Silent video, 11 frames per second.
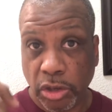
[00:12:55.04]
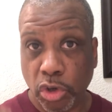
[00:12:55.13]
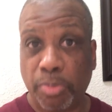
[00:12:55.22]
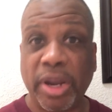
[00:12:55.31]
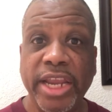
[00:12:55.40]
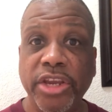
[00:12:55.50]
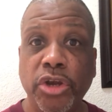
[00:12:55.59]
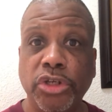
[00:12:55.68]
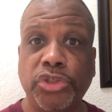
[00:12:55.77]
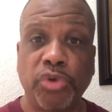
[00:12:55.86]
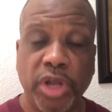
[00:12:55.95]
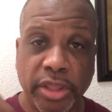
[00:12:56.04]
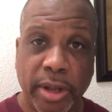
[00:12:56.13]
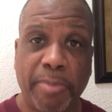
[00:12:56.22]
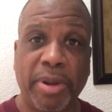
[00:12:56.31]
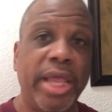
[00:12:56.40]
You play to your strengths,
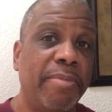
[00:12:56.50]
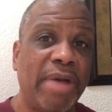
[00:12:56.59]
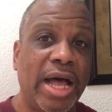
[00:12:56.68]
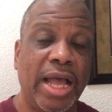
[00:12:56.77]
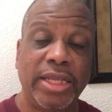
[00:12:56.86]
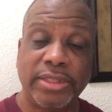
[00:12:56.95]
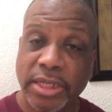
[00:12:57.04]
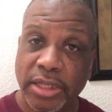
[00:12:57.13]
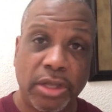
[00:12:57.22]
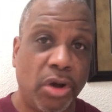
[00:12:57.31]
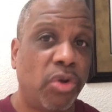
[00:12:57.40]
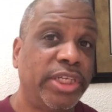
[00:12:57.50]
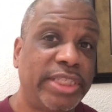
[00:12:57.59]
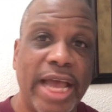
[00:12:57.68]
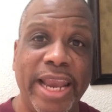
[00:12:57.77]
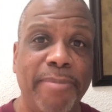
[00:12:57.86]
I play to mine. The only
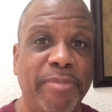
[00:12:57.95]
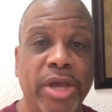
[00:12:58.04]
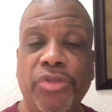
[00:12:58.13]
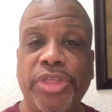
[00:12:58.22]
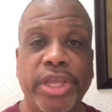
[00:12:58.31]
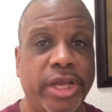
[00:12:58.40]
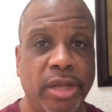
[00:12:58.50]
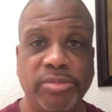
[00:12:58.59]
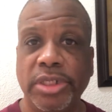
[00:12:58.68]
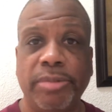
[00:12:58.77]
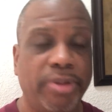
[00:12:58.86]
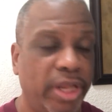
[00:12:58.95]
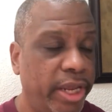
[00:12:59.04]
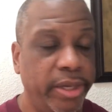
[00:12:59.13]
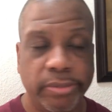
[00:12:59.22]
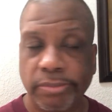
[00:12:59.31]
time that male thing comes into
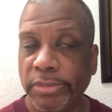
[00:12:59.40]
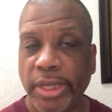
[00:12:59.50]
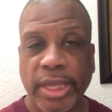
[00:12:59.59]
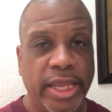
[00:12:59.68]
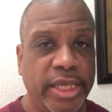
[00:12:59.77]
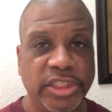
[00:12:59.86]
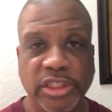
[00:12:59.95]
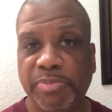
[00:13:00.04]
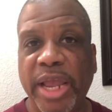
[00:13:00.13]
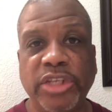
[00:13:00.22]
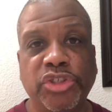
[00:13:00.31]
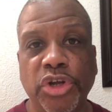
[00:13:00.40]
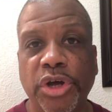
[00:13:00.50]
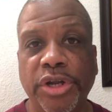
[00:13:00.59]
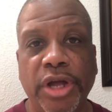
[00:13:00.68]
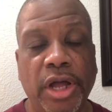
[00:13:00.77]
play is based
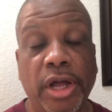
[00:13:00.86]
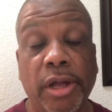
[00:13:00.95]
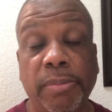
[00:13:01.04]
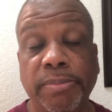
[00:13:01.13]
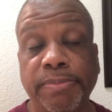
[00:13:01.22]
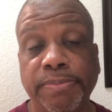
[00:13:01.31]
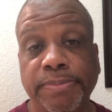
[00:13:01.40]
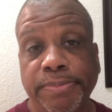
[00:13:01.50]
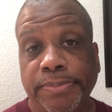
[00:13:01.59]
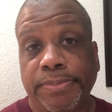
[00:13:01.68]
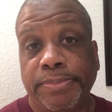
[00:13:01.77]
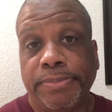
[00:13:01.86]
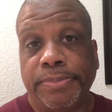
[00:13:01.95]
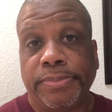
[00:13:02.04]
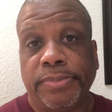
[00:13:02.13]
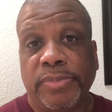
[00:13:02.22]
on
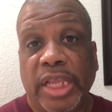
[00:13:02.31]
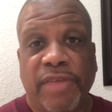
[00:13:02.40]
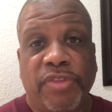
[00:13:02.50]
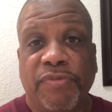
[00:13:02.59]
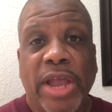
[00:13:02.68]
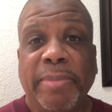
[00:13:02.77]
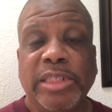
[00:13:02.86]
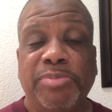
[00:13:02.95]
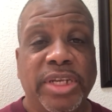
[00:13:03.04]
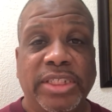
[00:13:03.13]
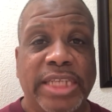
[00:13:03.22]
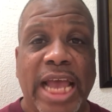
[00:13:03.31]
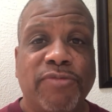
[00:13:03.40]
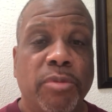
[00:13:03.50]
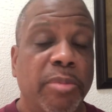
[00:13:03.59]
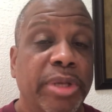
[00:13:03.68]
if the family has been
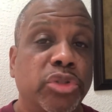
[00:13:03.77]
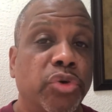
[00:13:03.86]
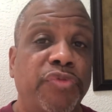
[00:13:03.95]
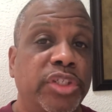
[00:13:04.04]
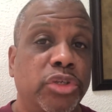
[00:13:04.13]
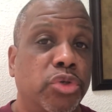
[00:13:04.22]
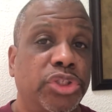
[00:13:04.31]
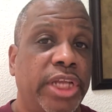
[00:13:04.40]
attacked from a mental, physical